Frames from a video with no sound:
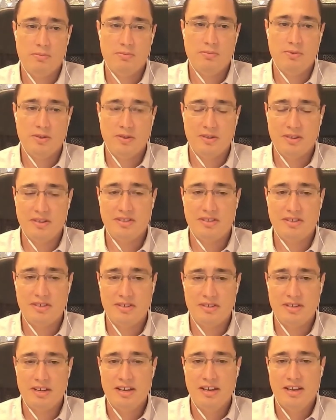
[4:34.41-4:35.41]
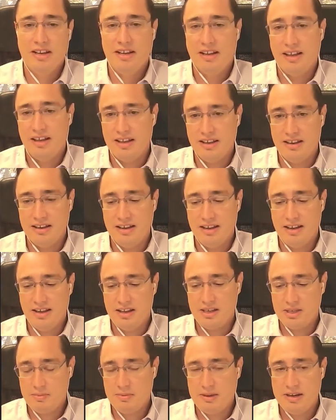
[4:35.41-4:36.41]
So this is an
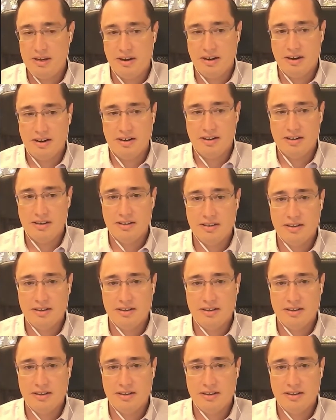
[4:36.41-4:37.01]
SPR